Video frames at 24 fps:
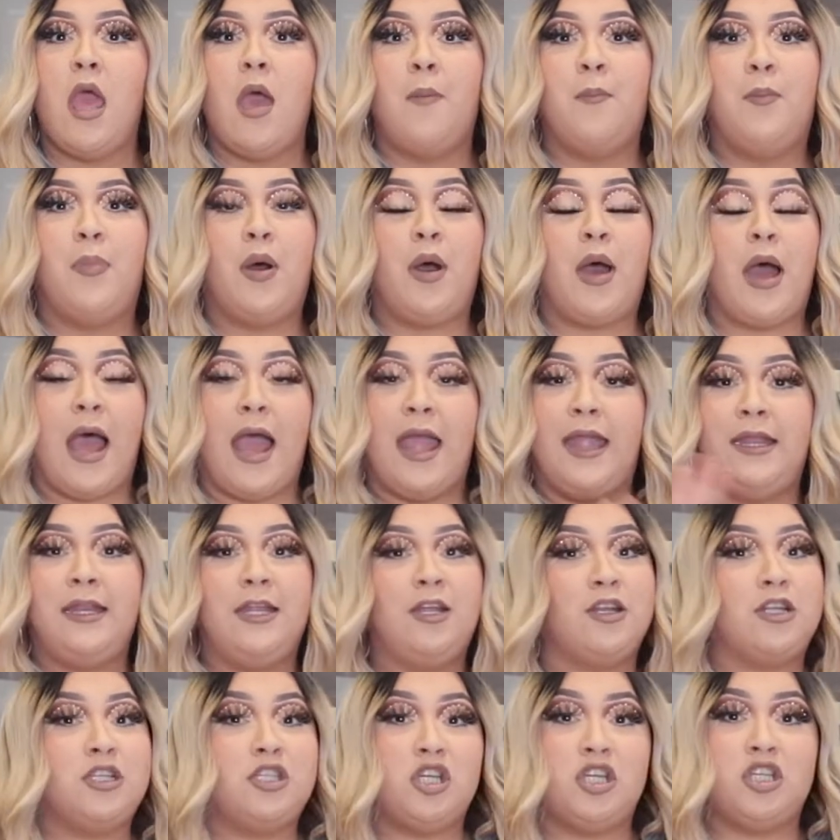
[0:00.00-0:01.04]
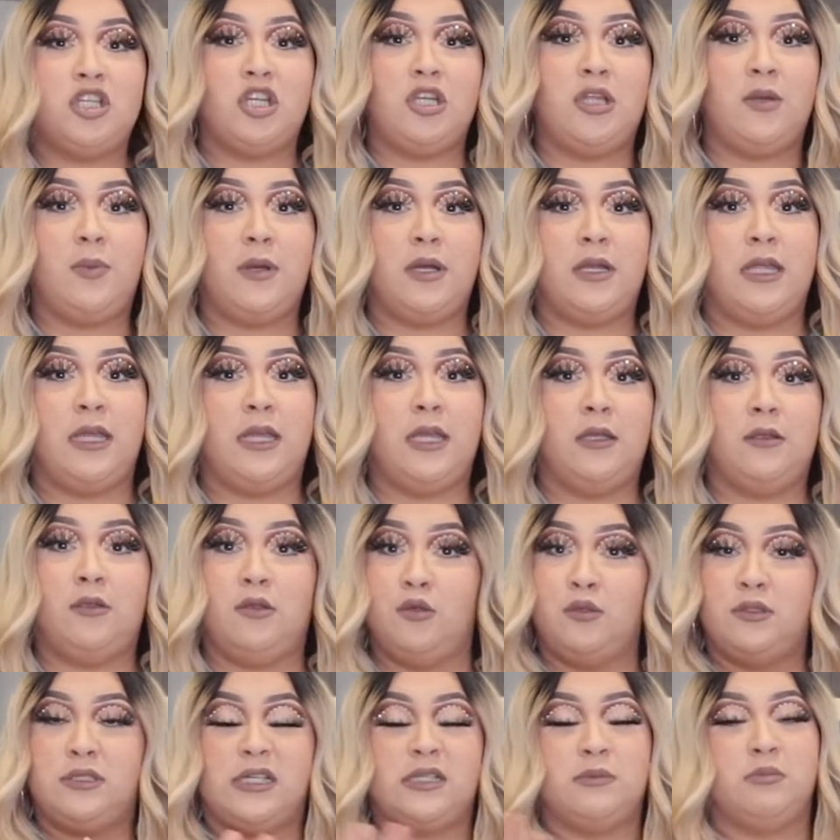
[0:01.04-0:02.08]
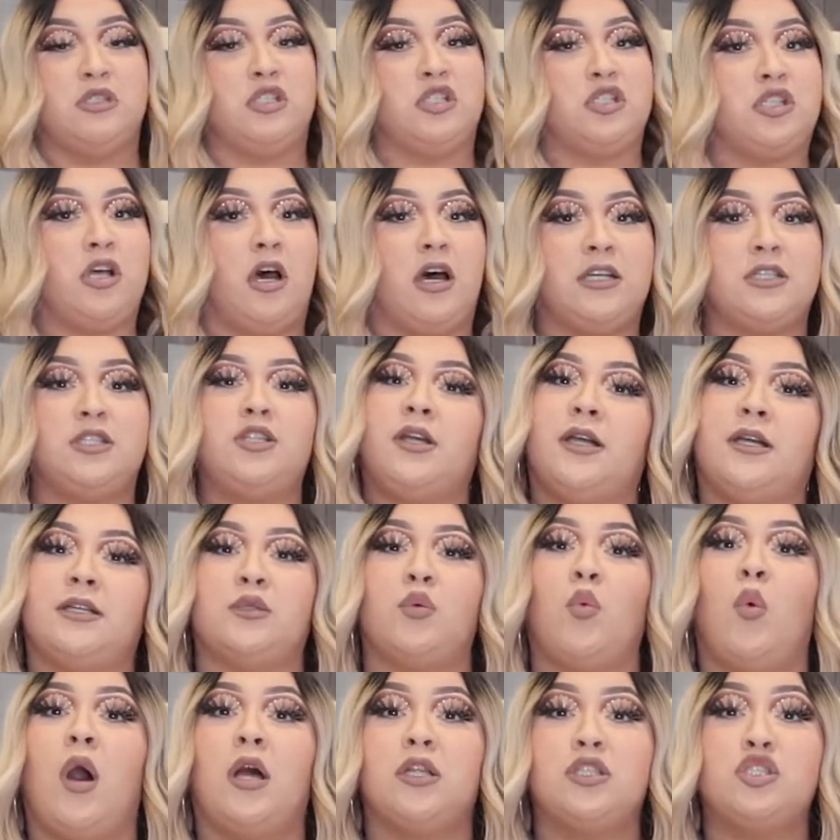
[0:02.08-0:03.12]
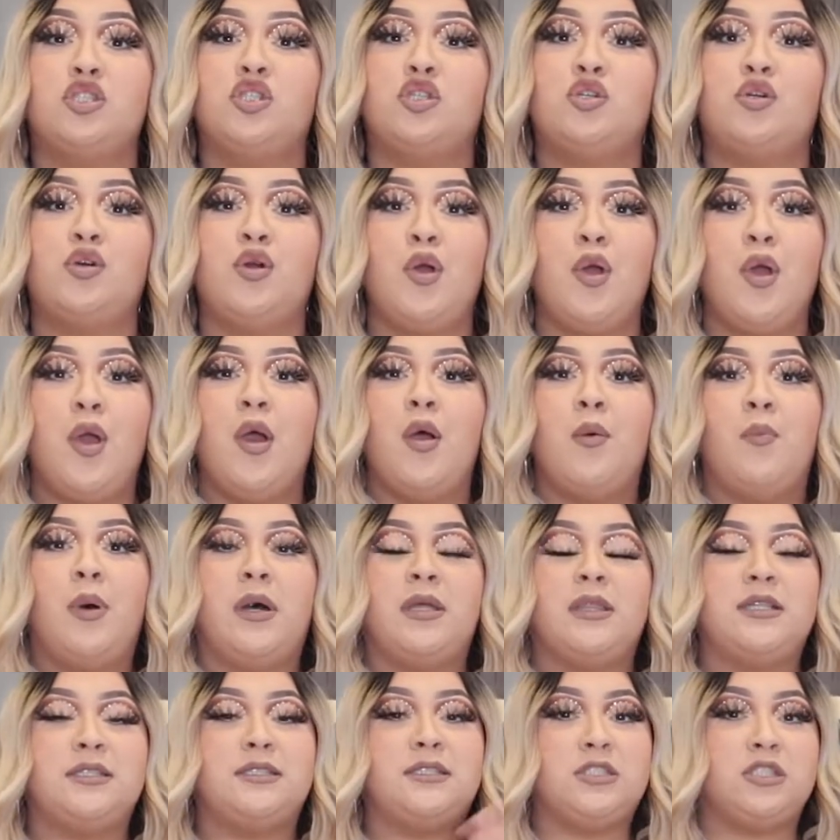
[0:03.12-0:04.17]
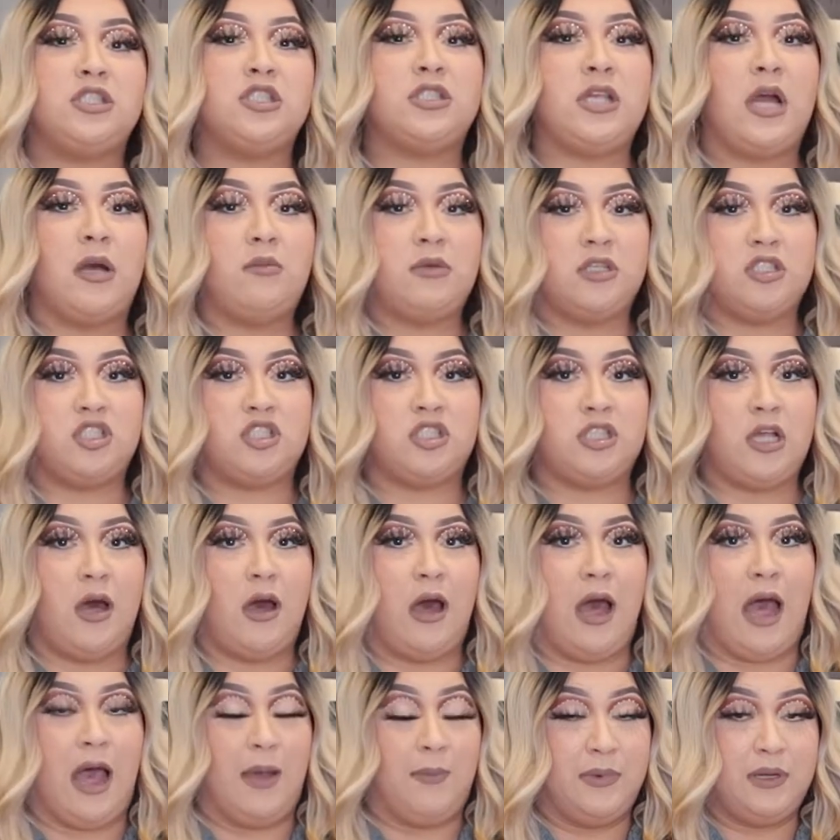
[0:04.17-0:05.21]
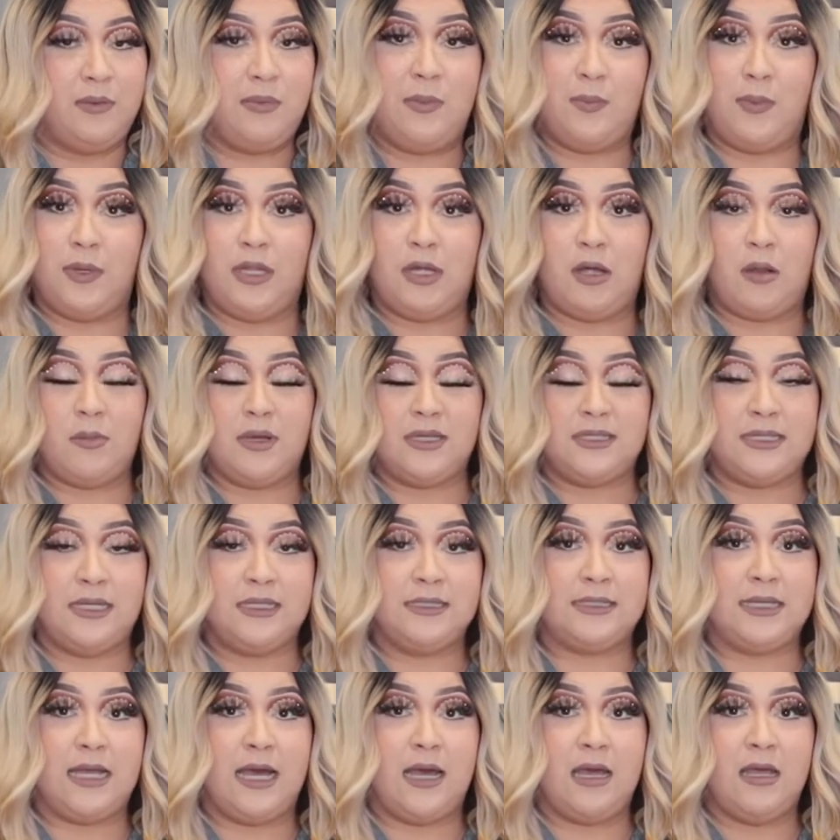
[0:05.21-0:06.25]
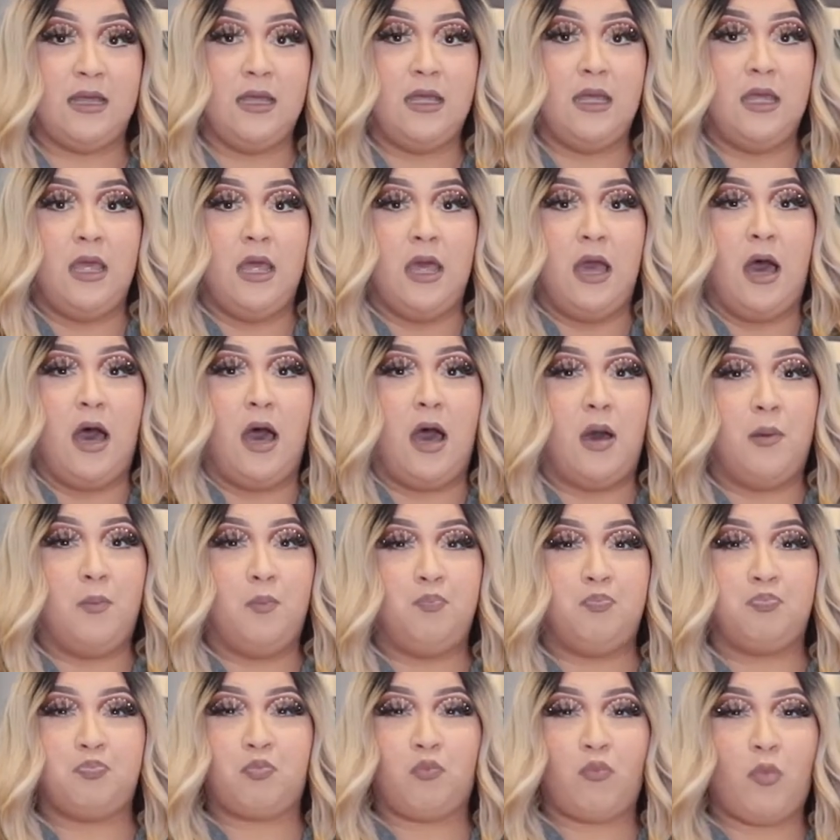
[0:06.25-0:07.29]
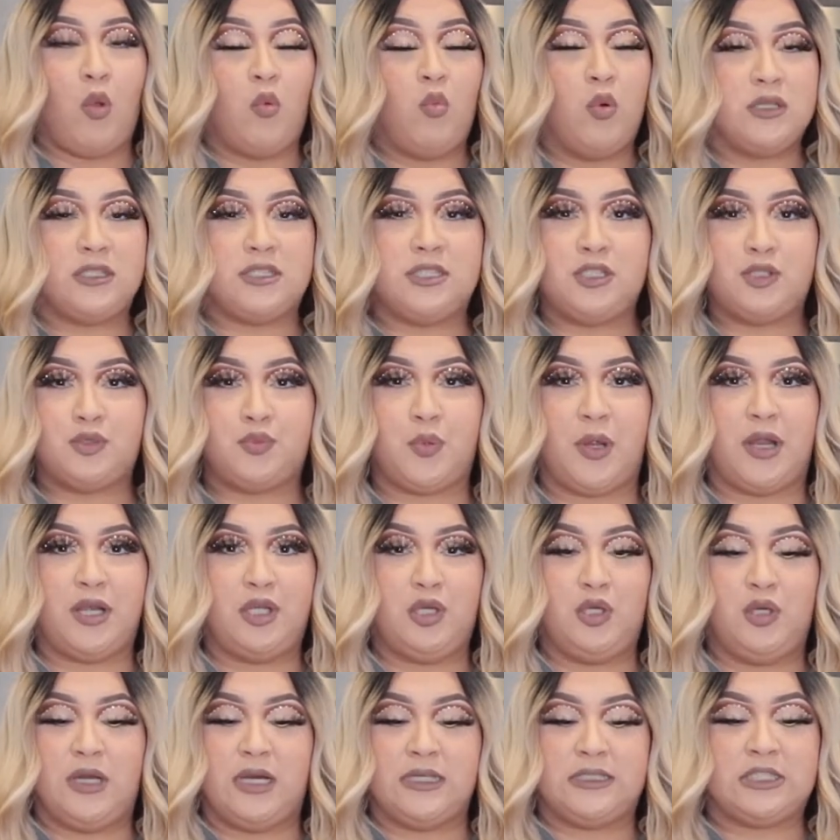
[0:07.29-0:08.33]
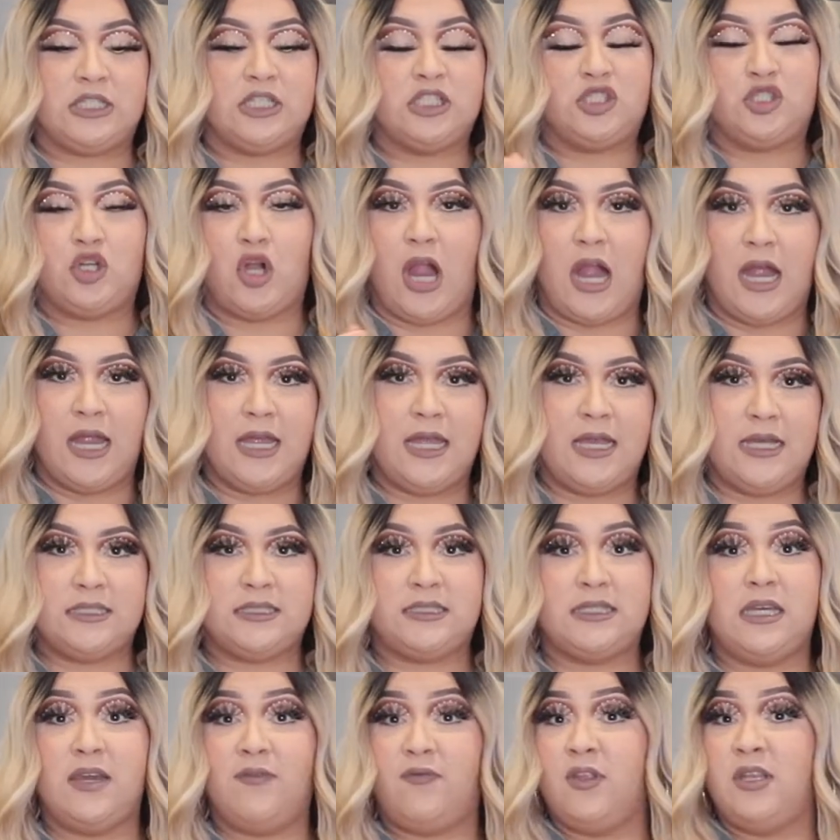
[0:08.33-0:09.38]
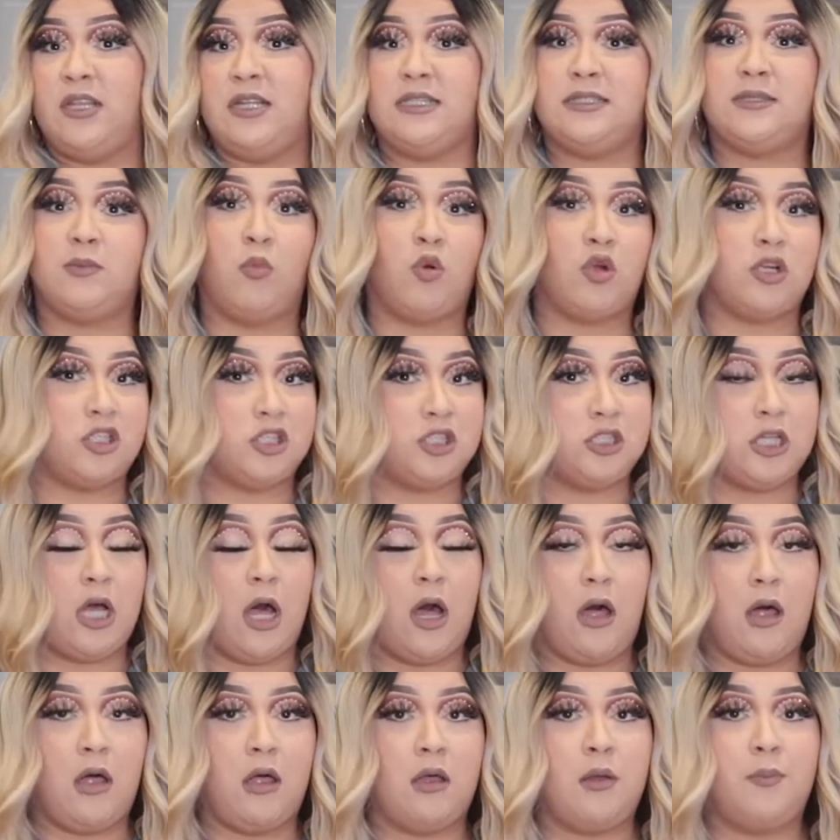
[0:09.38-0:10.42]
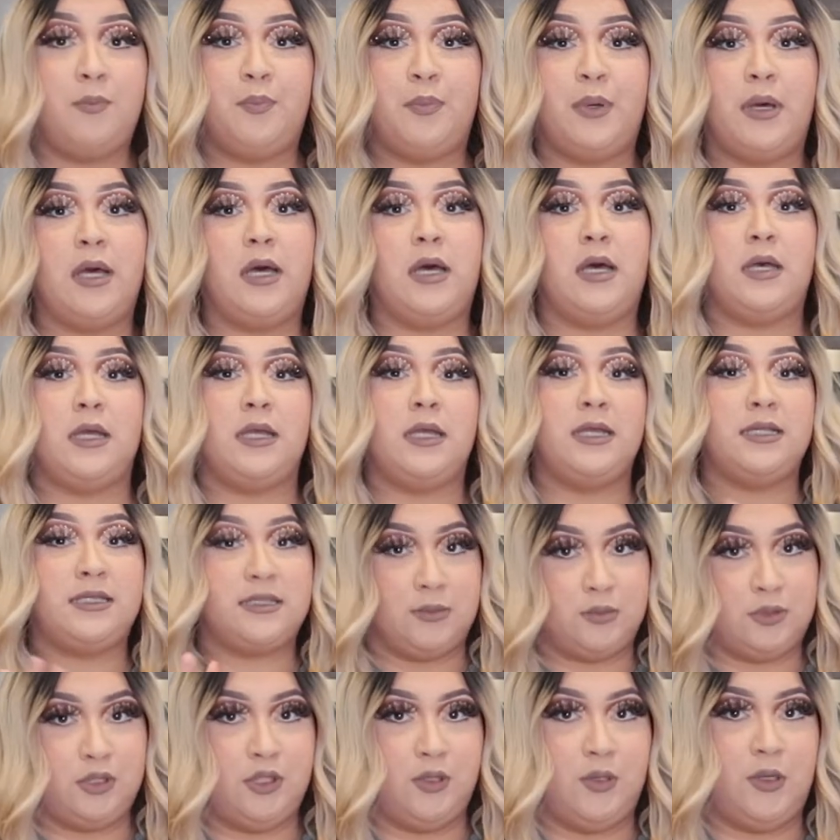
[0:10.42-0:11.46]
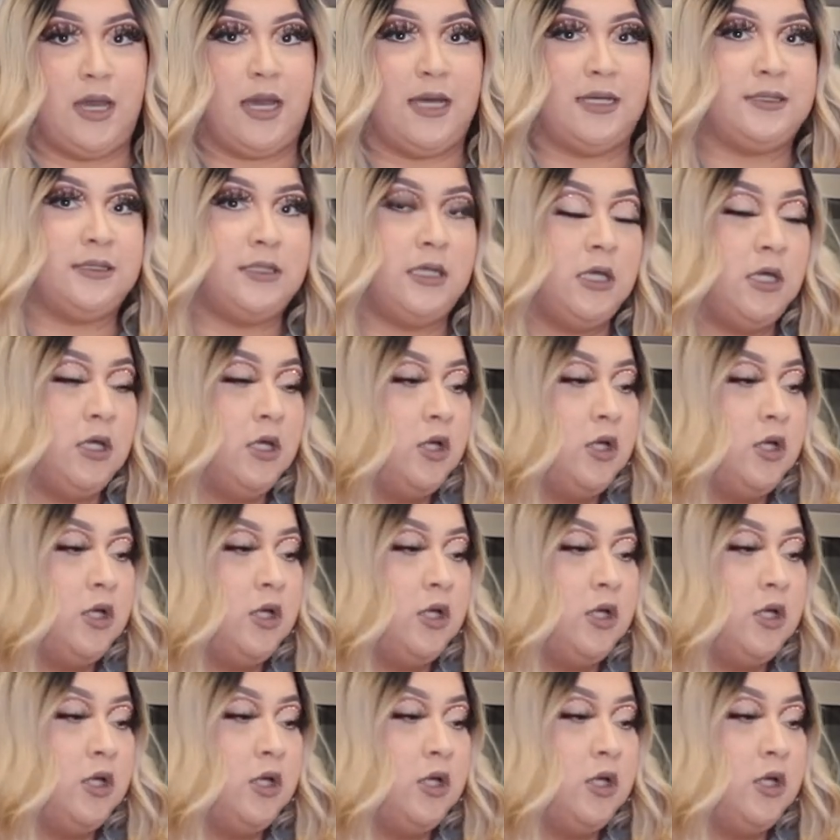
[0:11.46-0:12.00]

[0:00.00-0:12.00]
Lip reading: But I ain't here to judge anybody. Use as much salt as you guys want to. But this is just how much salt I'm gonna be putting on my salsa. Once it's ready, you guys could try it, see if it needs more salt, but it's up to you guys.